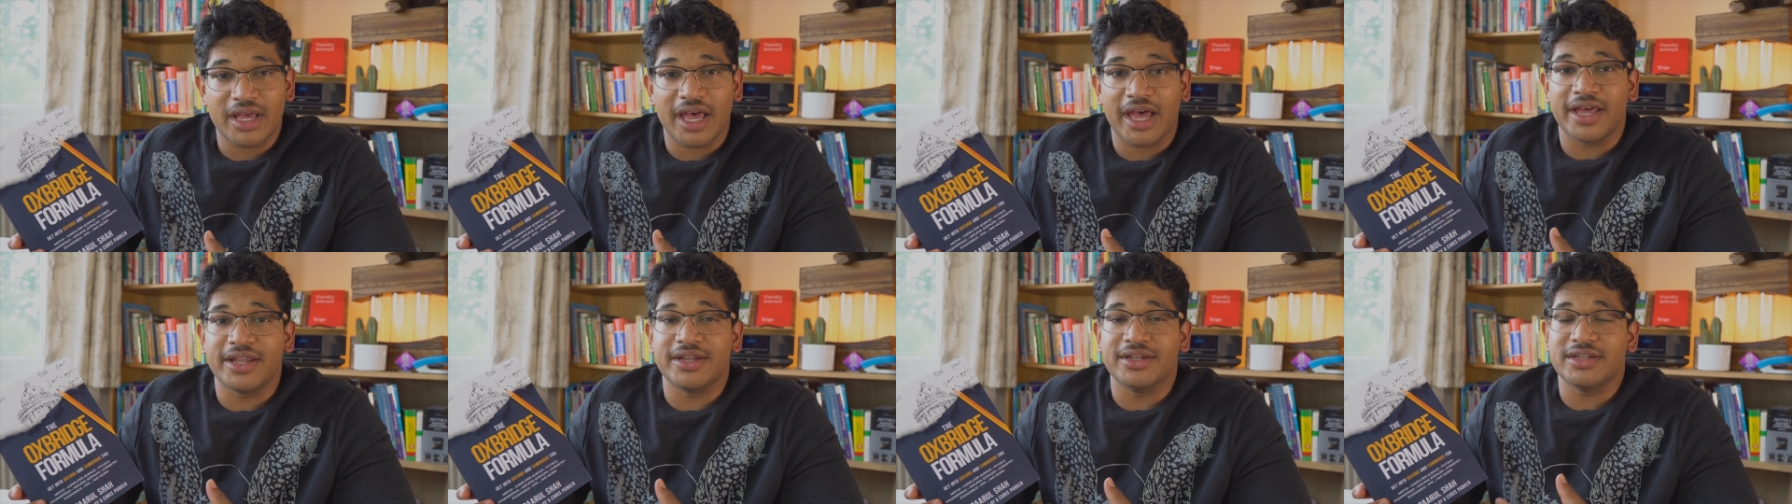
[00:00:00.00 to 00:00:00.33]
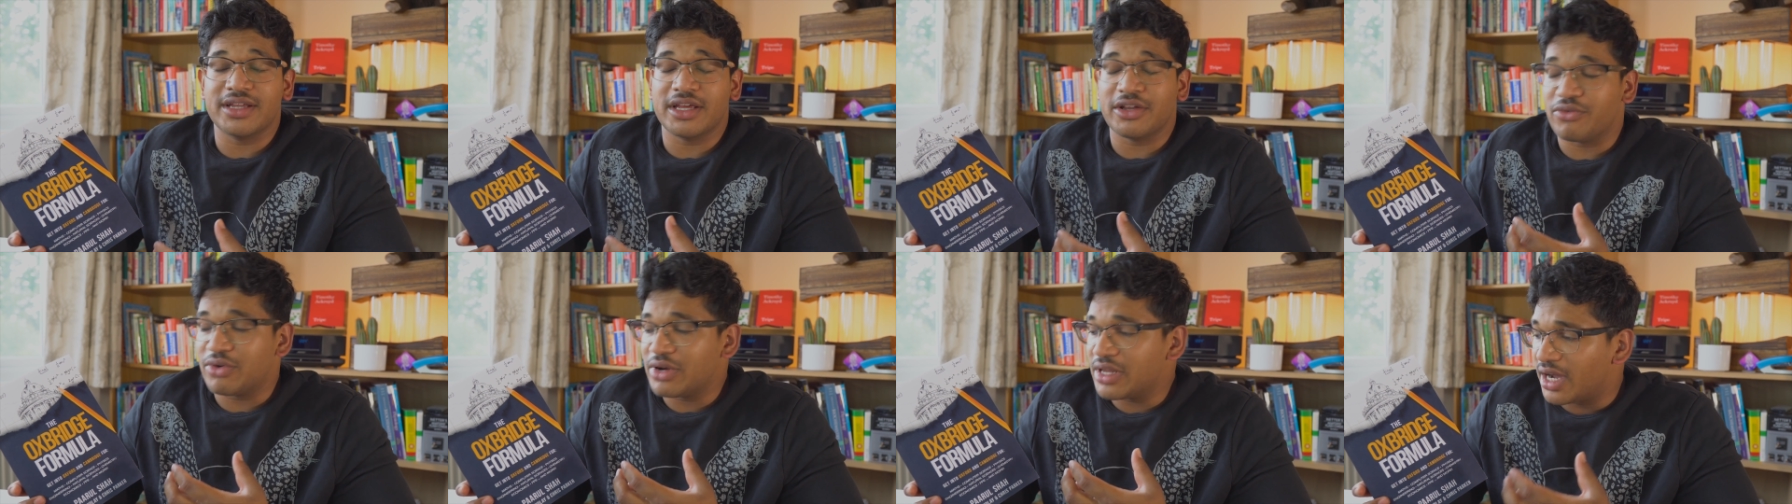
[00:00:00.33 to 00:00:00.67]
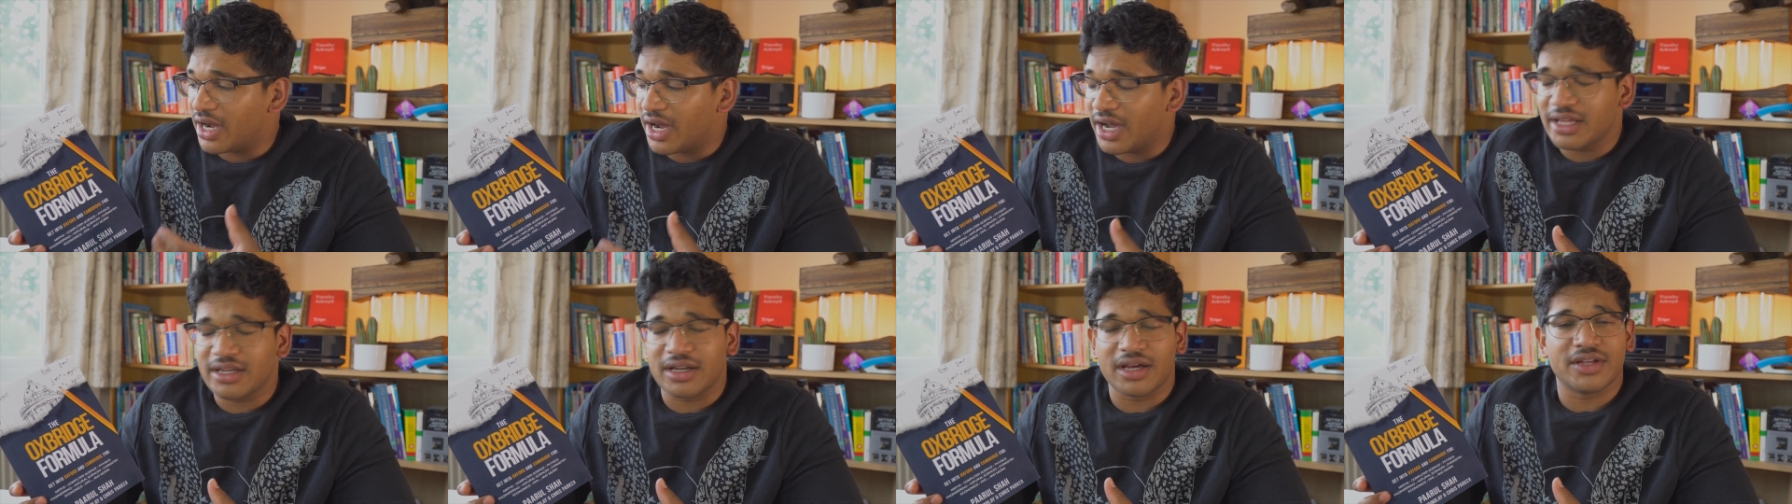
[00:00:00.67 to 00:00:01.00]
and it really
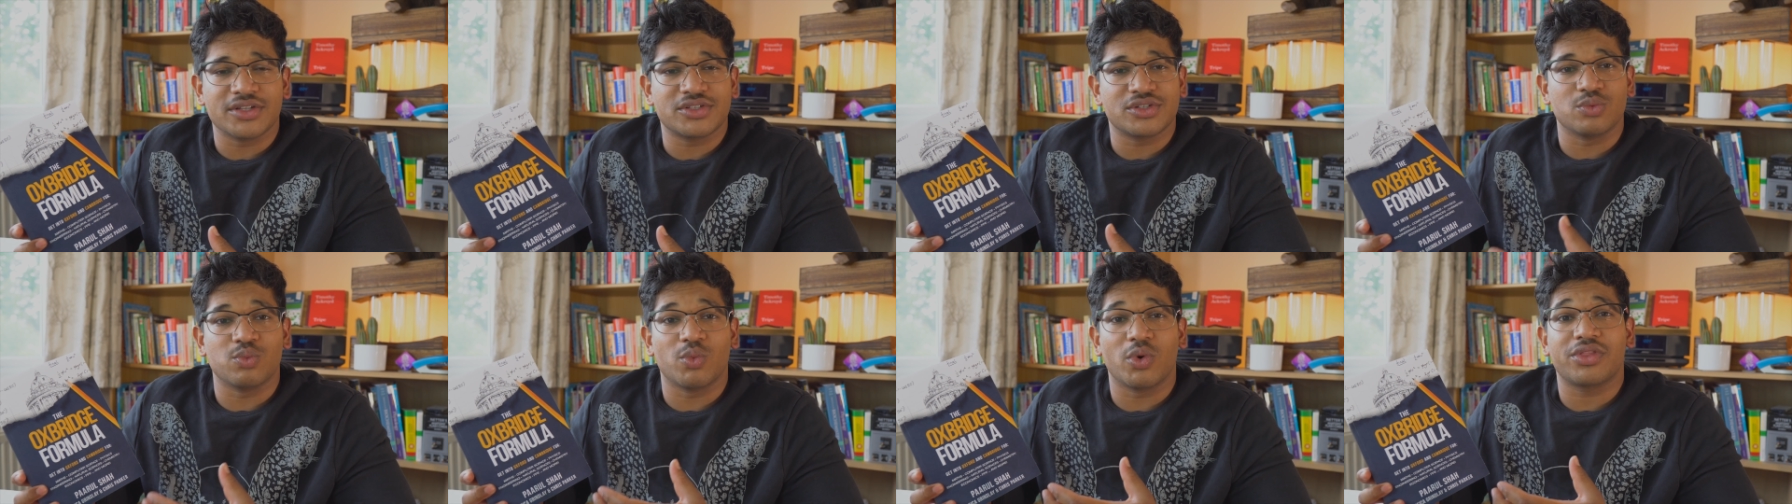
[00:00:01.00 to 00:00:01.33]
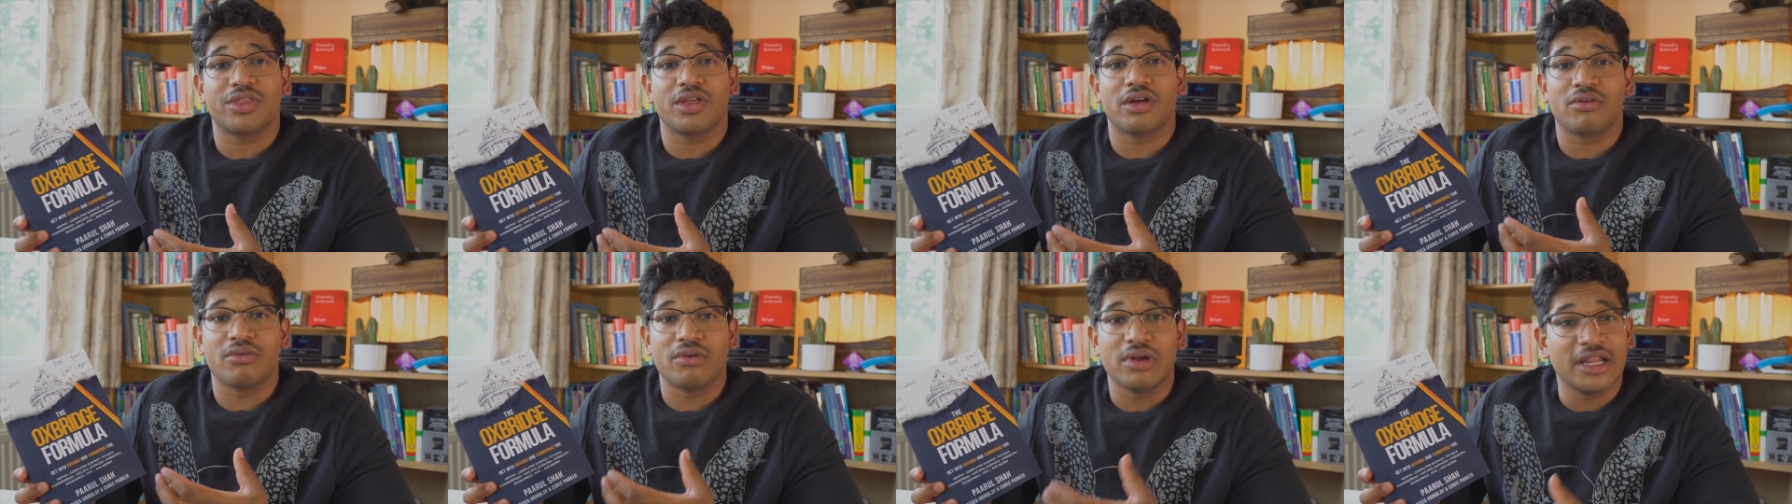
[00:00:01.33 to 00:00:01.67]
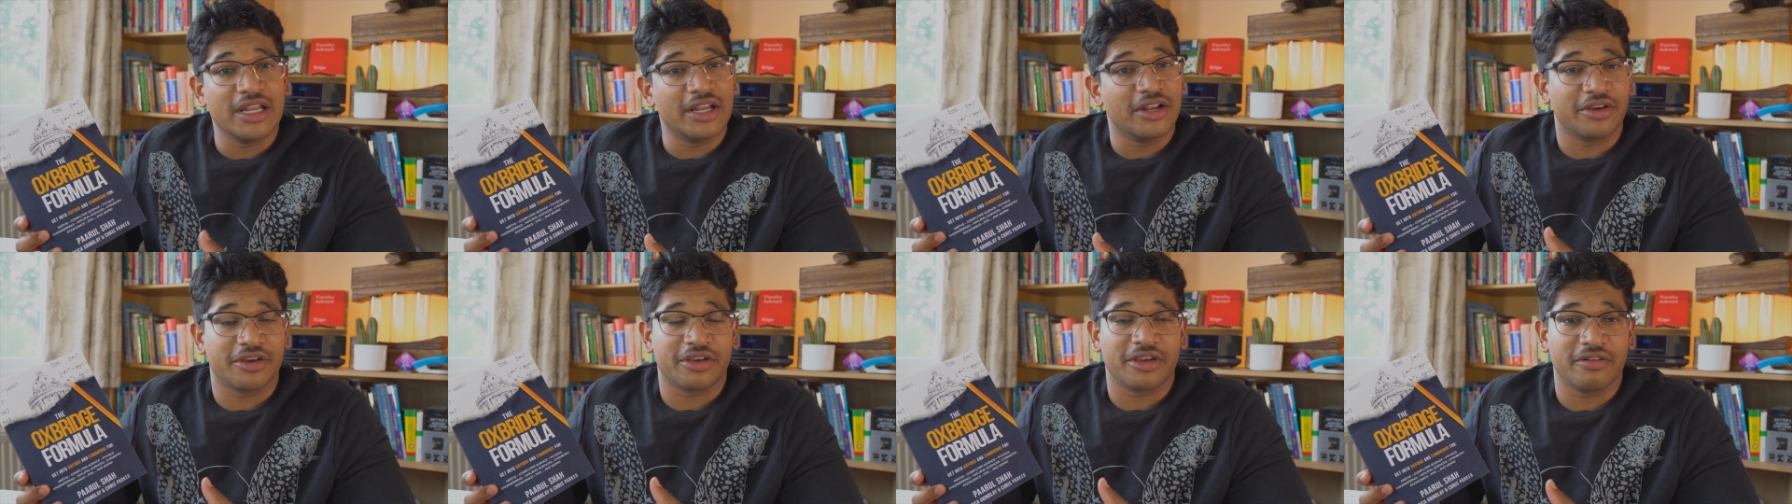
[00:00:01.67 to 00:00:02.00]
highlights on what they're
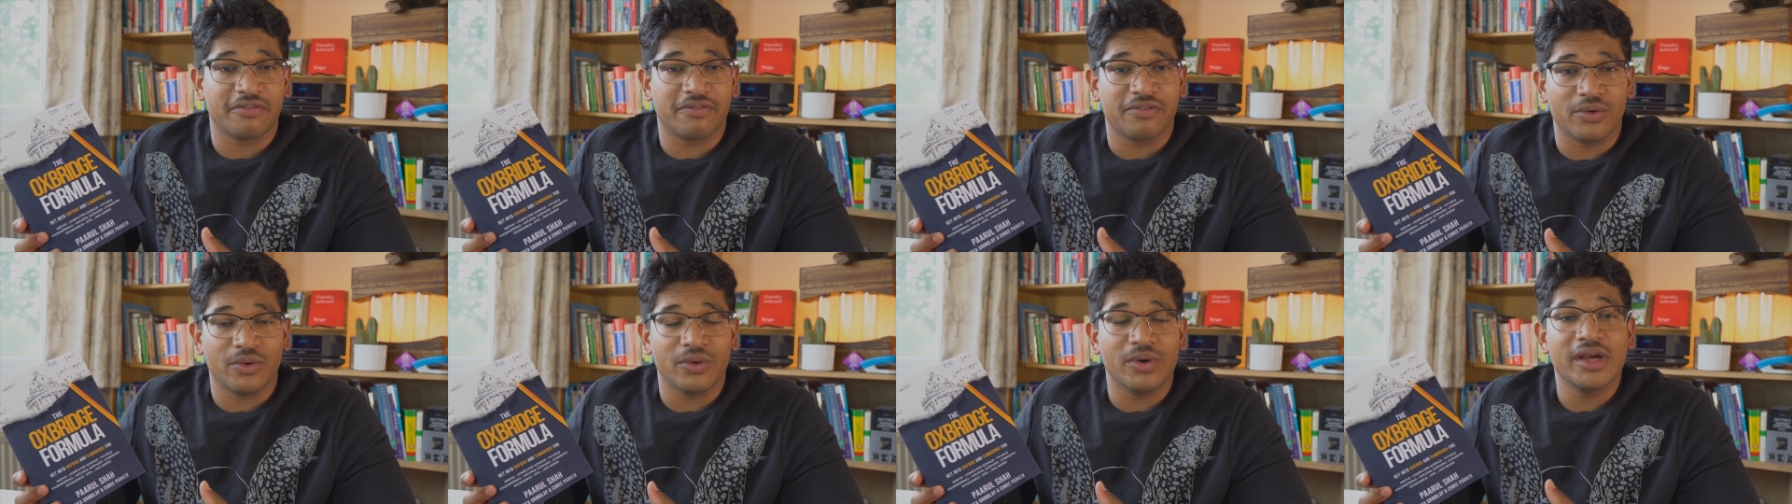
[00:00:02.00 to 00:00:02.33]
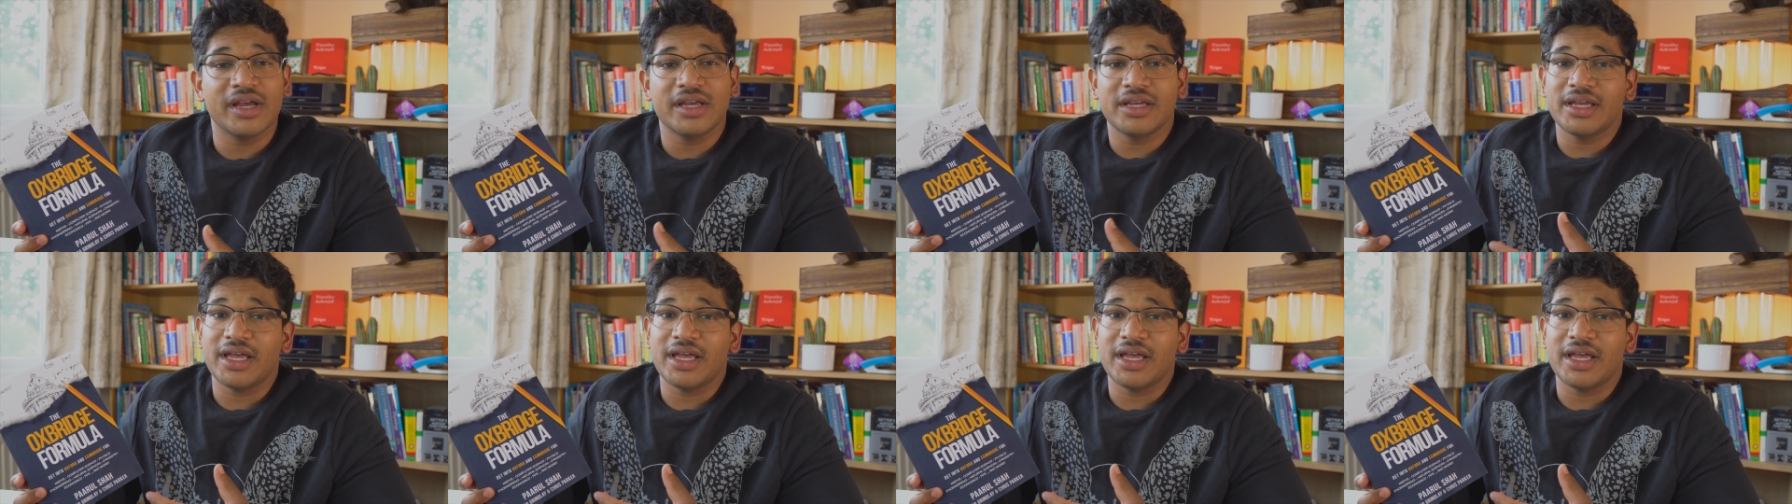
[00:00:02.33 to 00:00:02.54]
really looking for